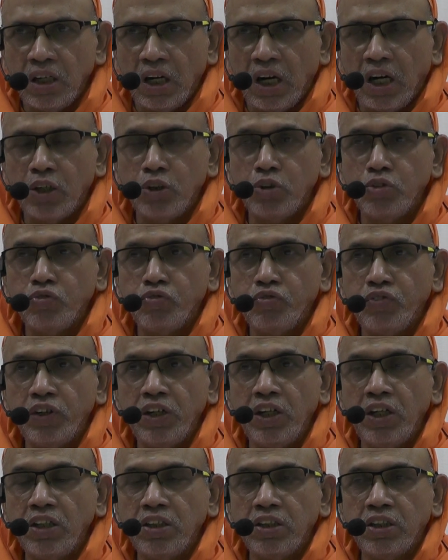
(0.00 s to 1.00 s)
and you
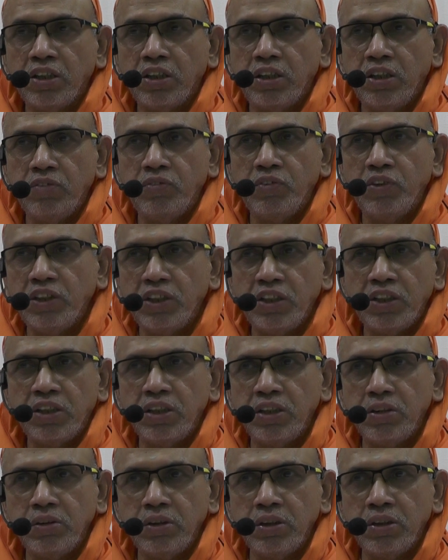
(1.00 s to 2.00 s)
feel the
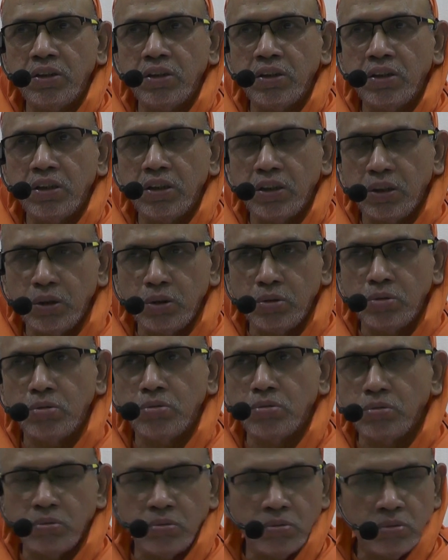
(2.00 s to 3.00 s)
divinity in
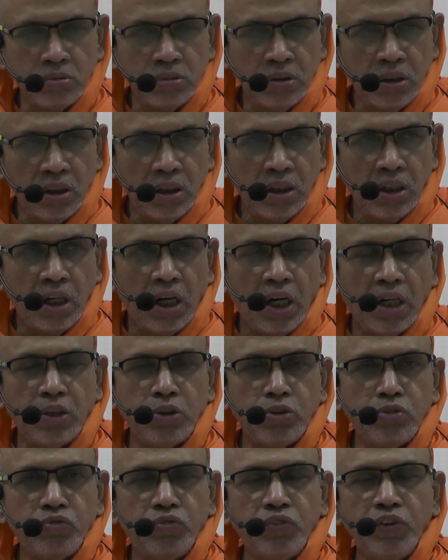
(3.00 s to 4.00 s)
you, and
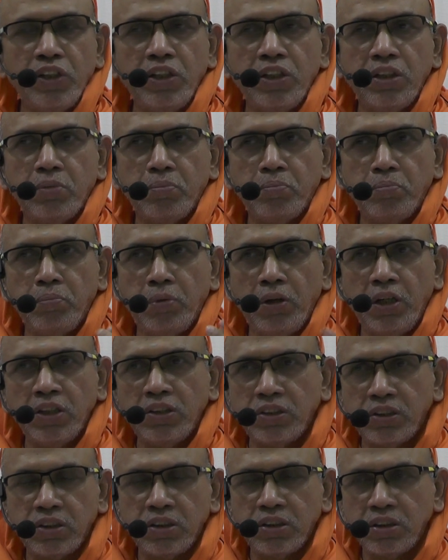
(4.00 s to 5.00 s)
you feel the
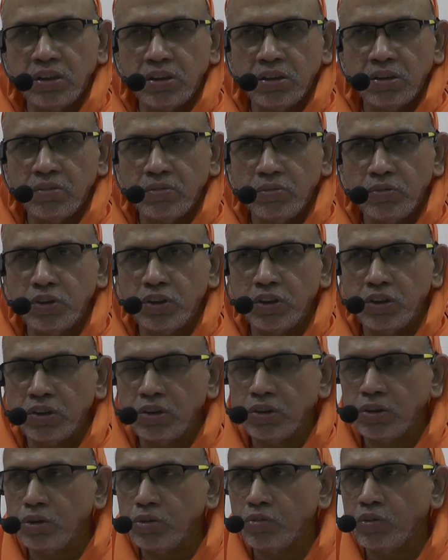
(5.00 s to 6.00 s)
bliss which
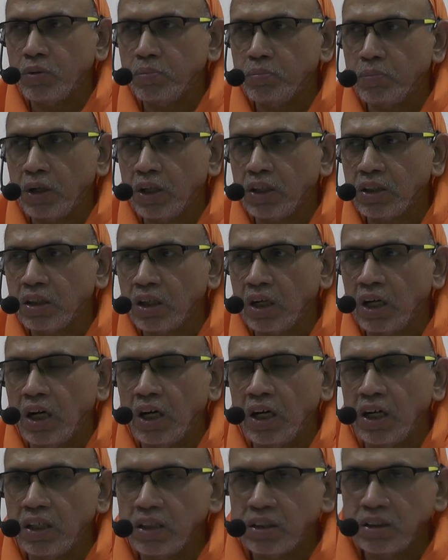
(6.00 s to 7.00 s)
is your
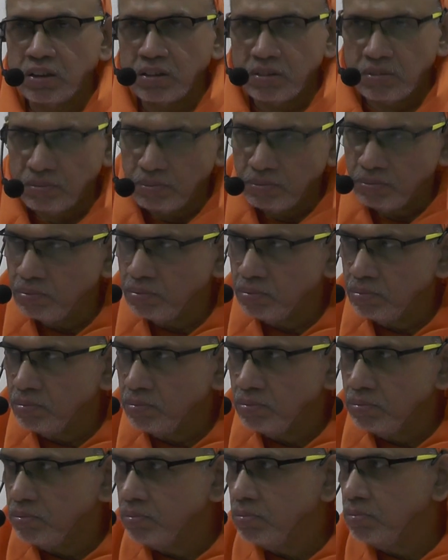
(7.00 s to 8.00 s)
birthright.
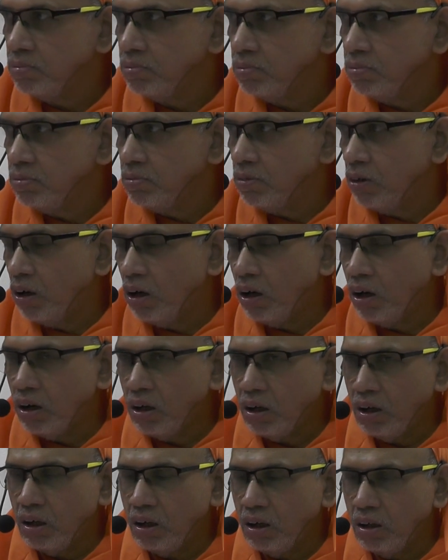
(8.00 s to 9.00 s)

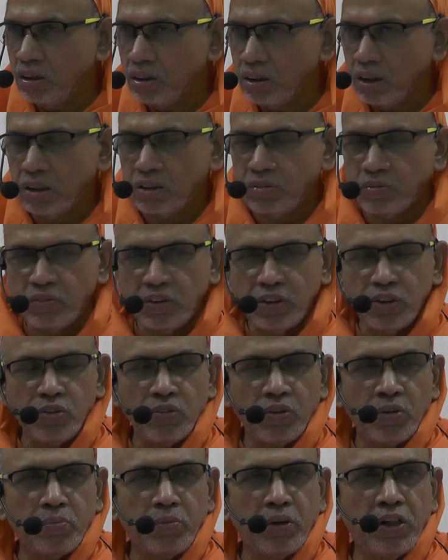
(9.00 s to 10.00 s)
All that when
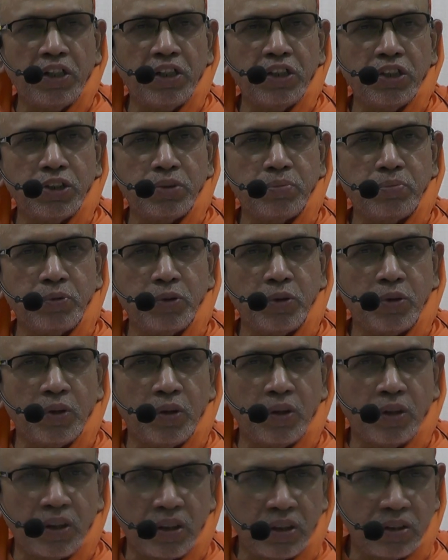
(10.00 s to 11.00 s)
your mind is
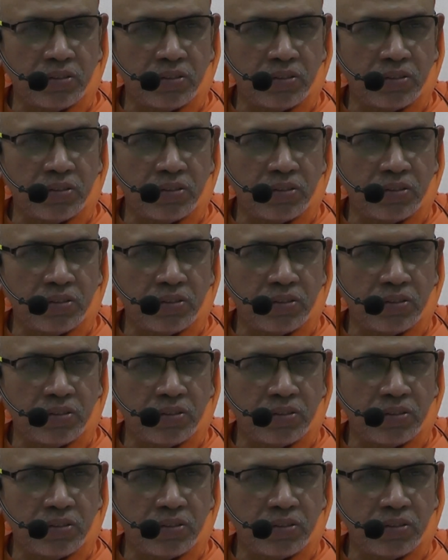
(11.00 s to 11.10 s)
pure,